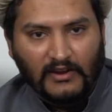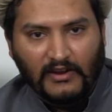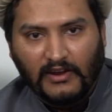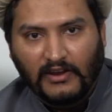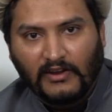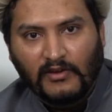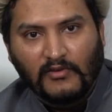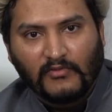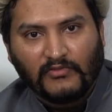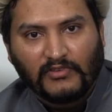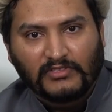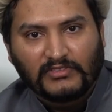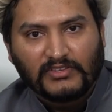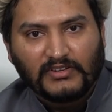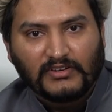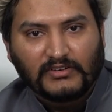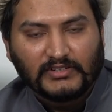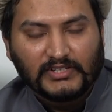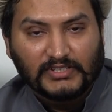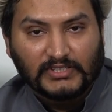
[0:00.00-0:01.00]
we are here
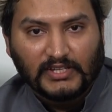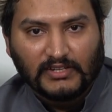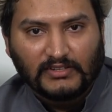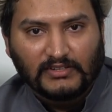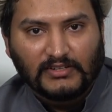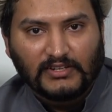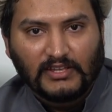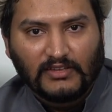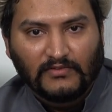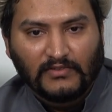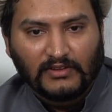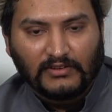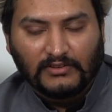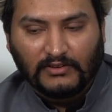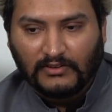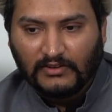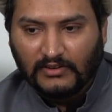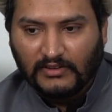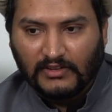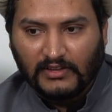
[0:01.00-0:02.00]
with the Resett TV
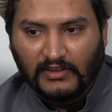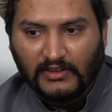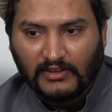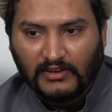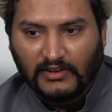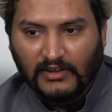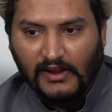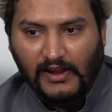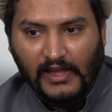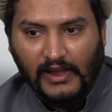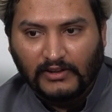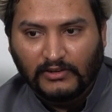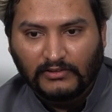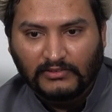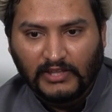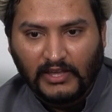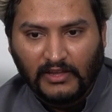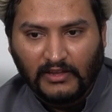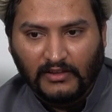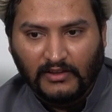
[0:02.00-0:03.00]
Talk, and I'd like
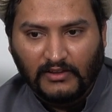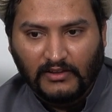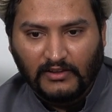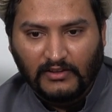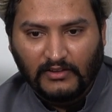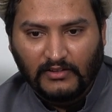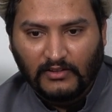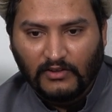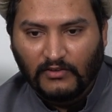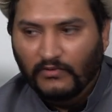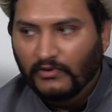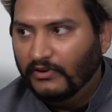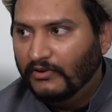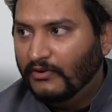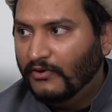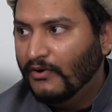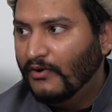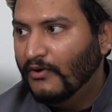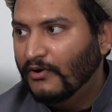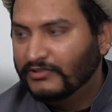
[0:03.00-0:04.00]
to thank our
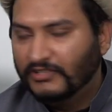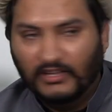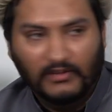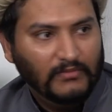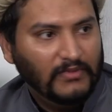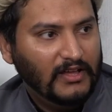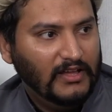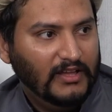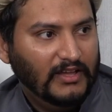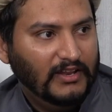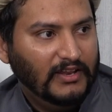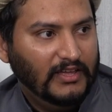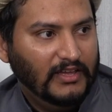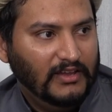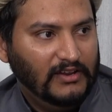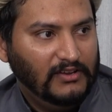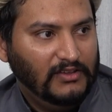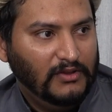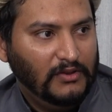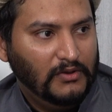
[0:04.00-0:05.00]
co-host Abann
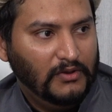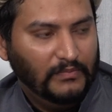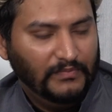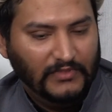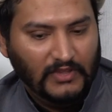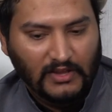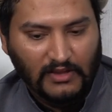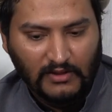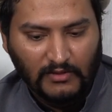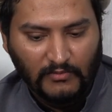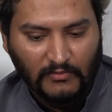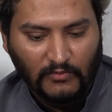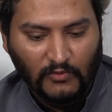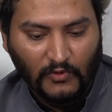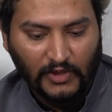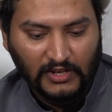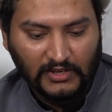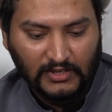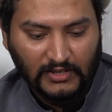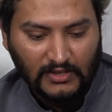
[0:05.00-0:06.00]
and, you know,
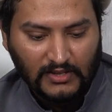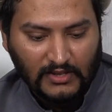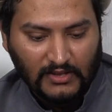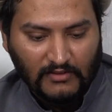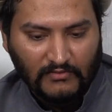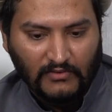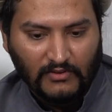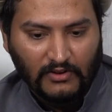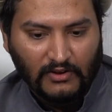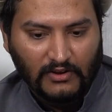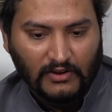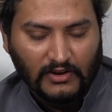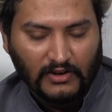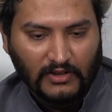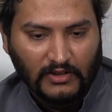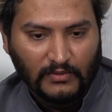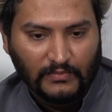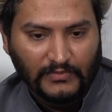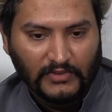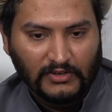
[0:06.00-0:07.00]
Point for
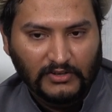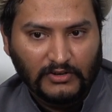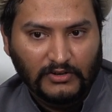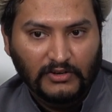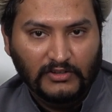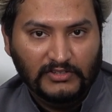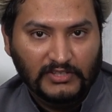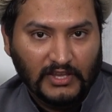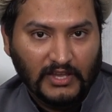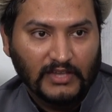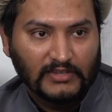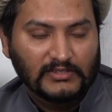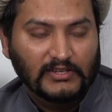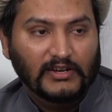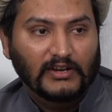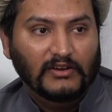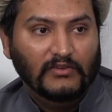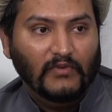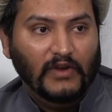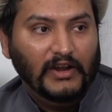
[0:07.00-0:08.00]
introducing
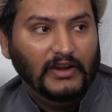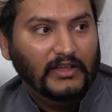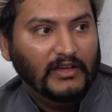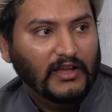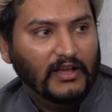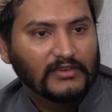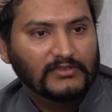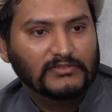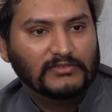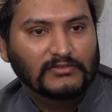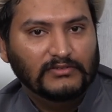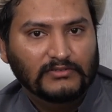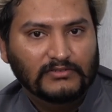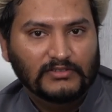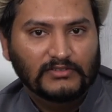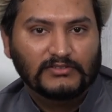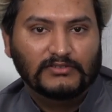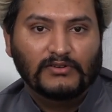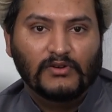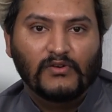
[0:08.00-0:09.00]
us and inviting us
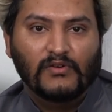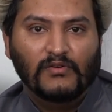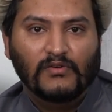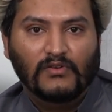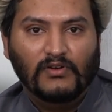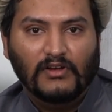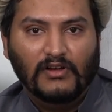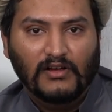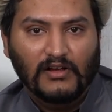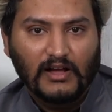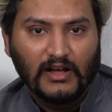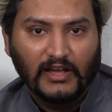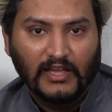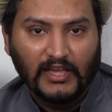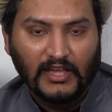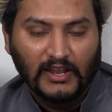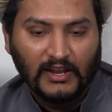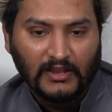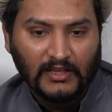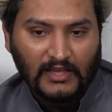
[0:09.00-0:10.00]
to this show
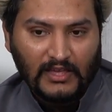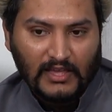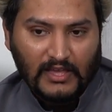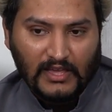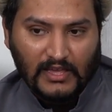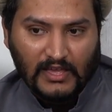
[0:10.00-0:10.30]
again.